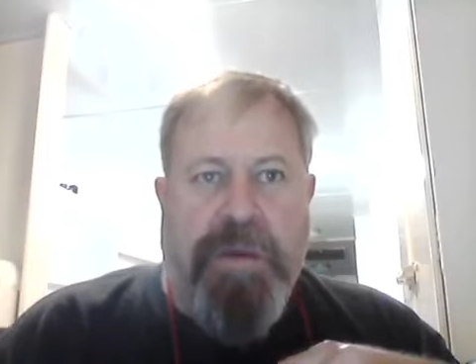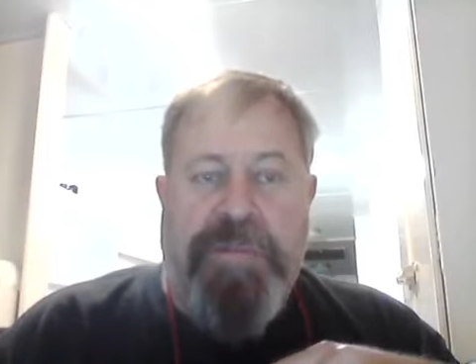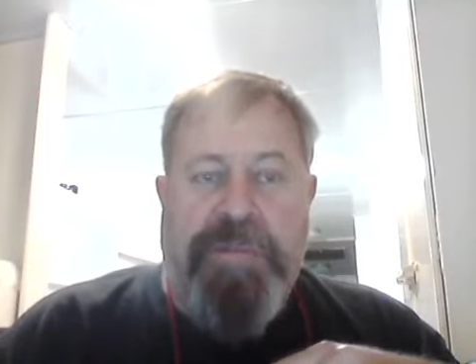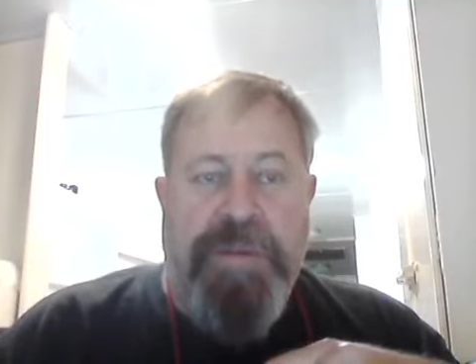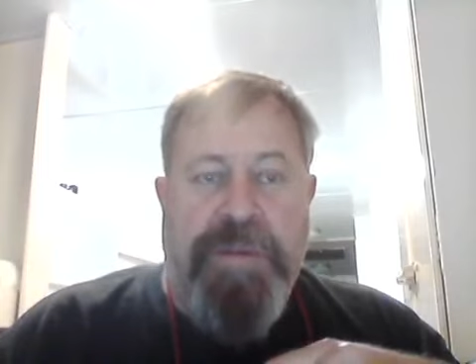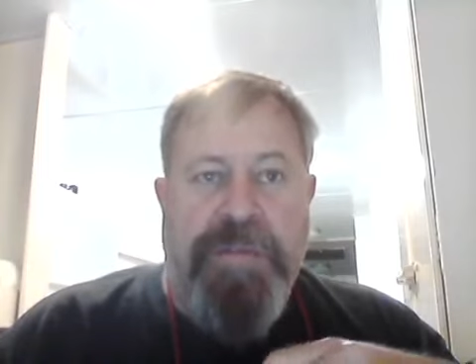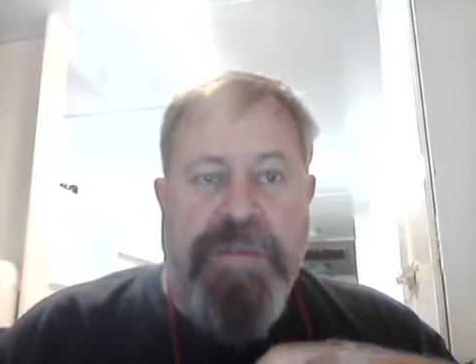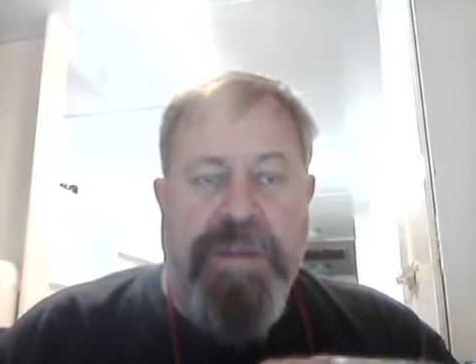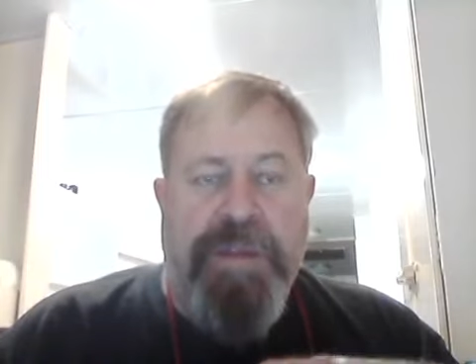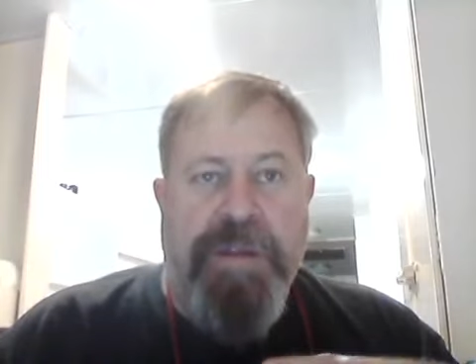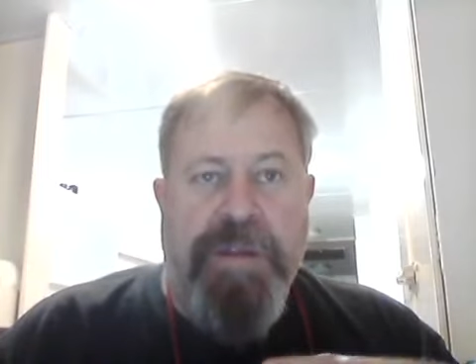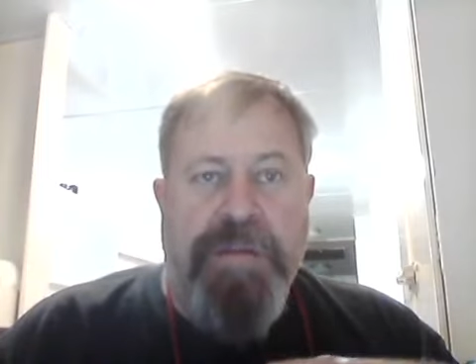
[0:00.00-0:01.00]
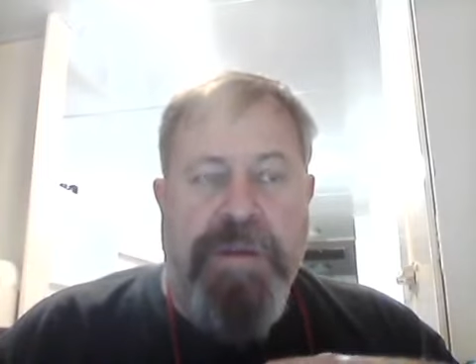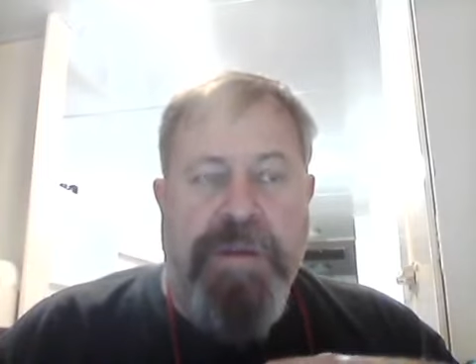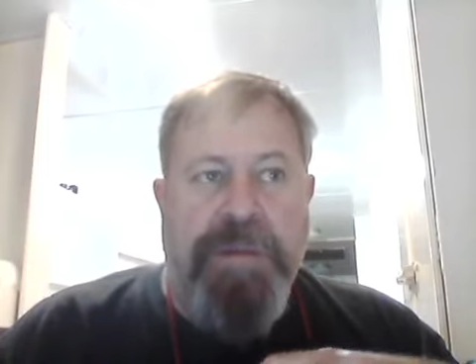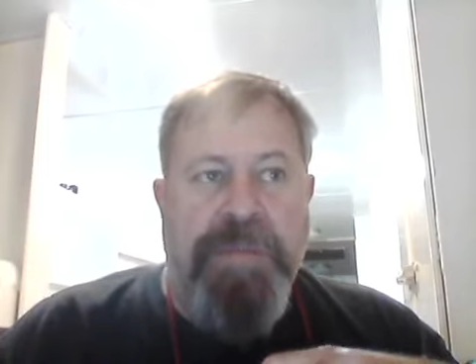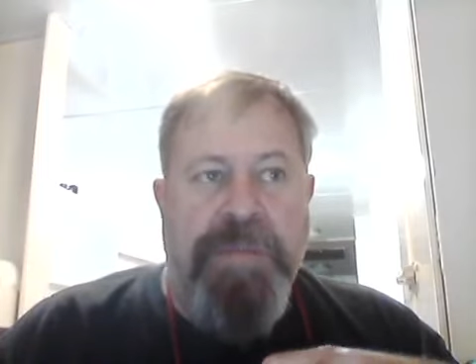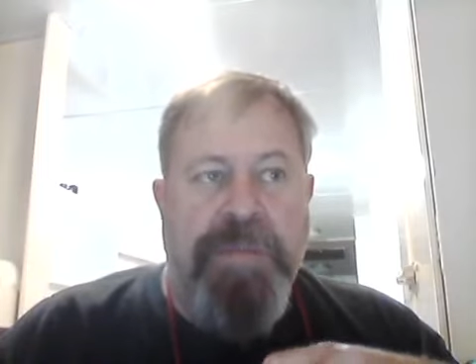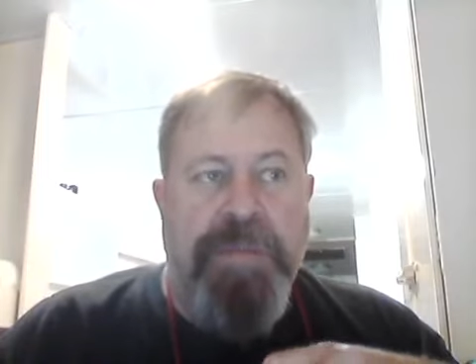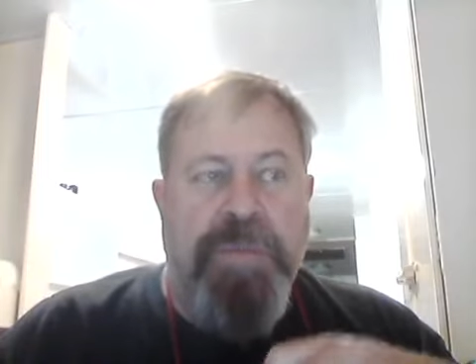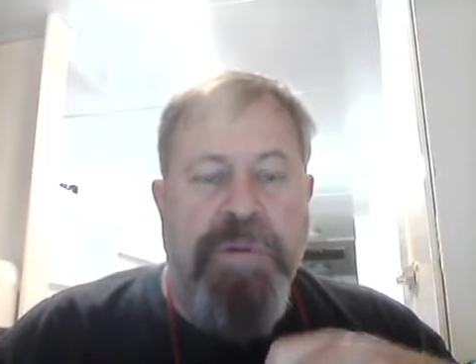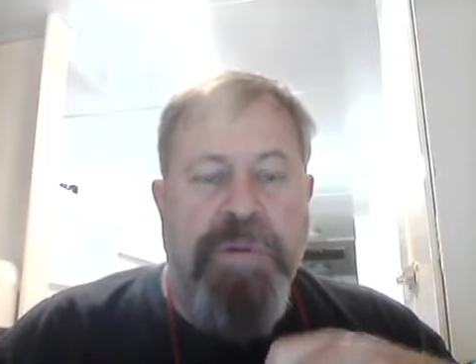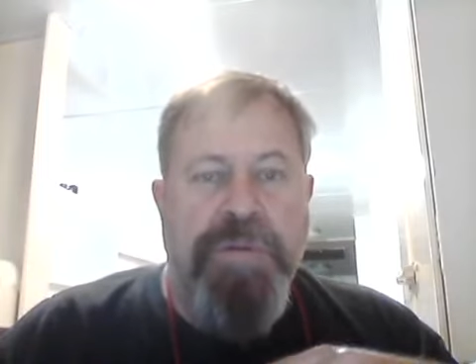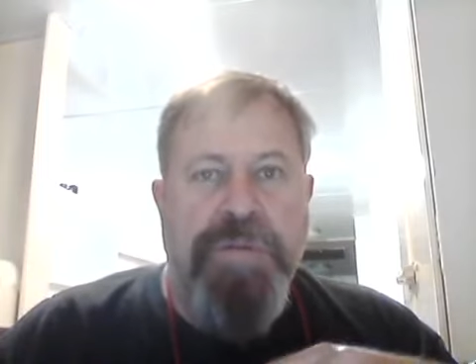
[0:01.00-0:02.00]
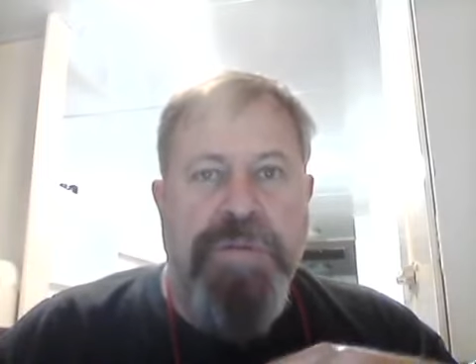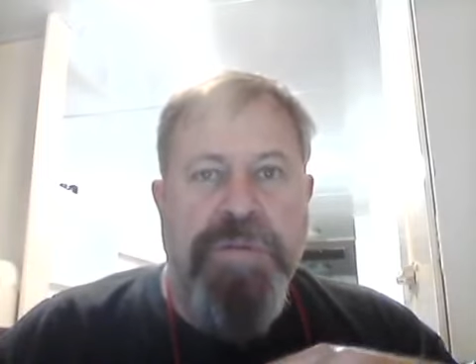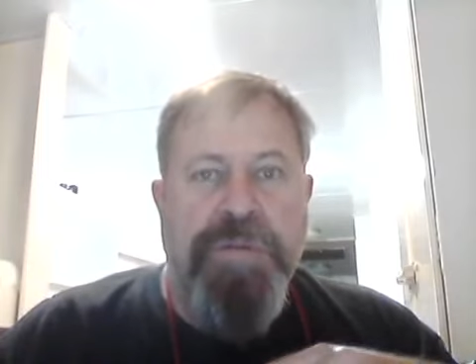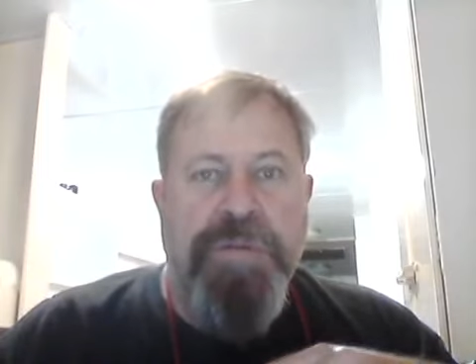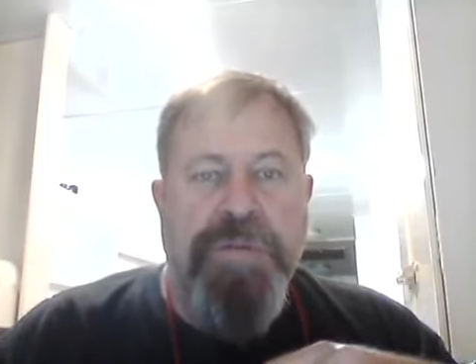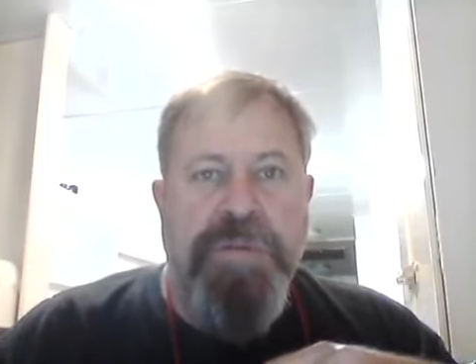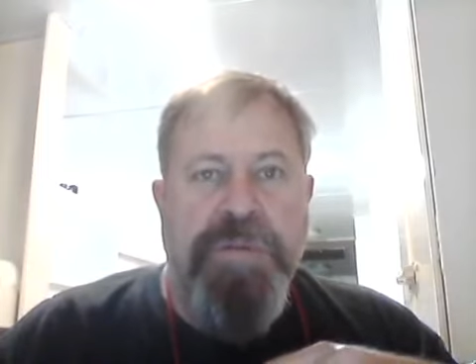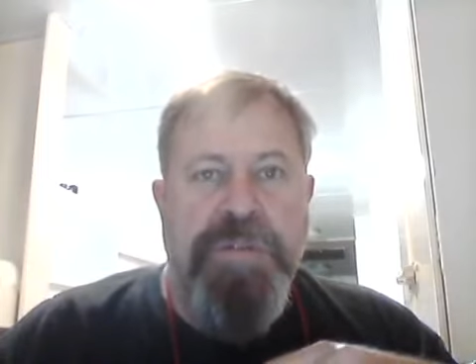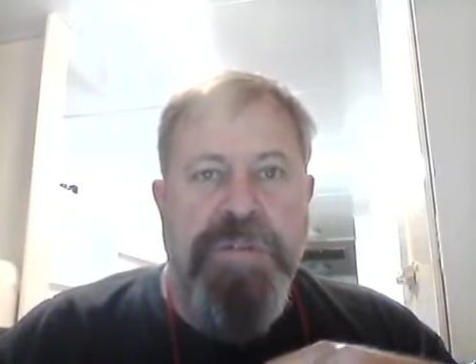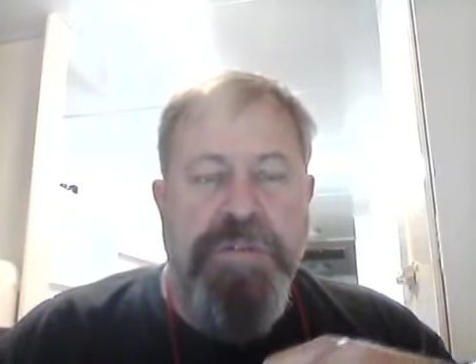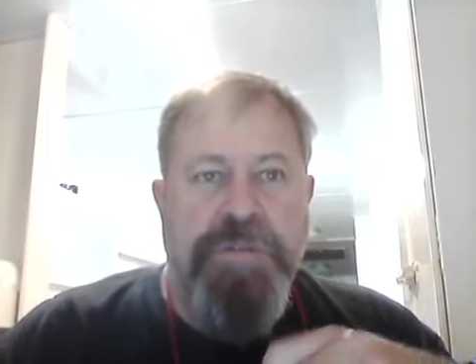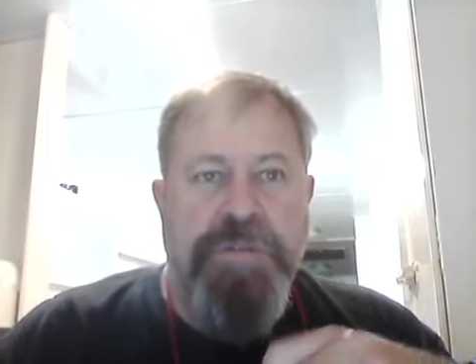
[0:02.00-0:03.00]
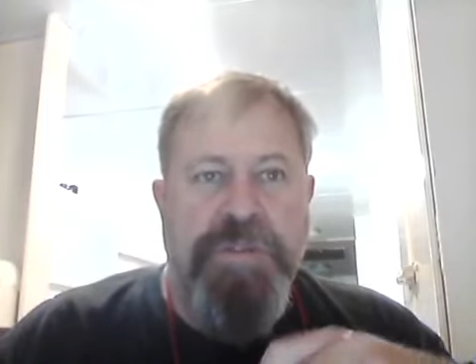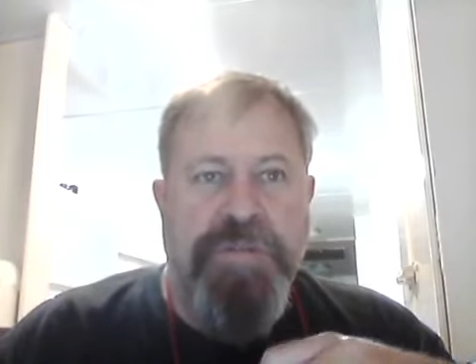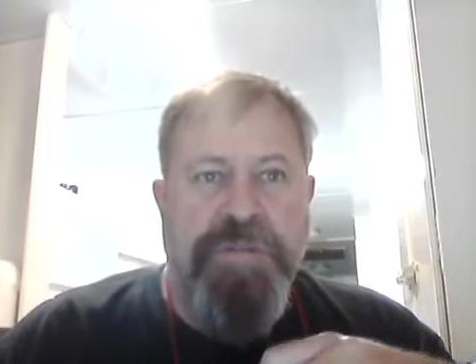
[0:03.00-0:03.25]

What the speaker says: are very important to distribution